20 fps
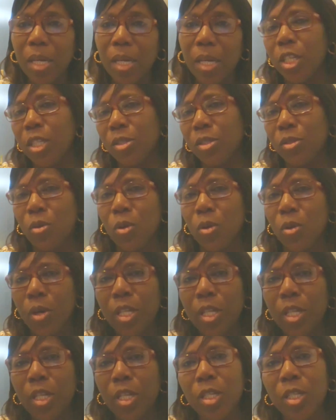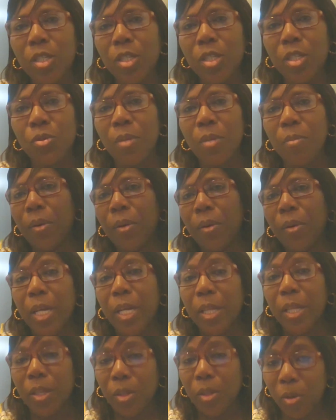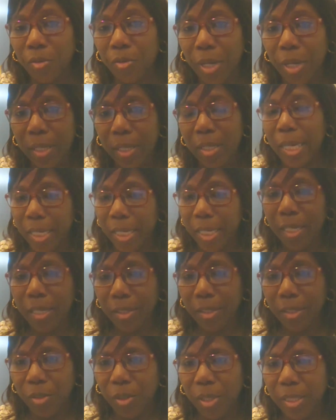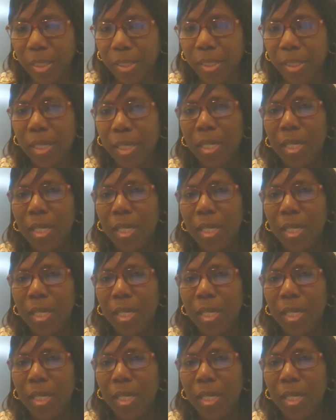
is going into about 800 Canadian dollars.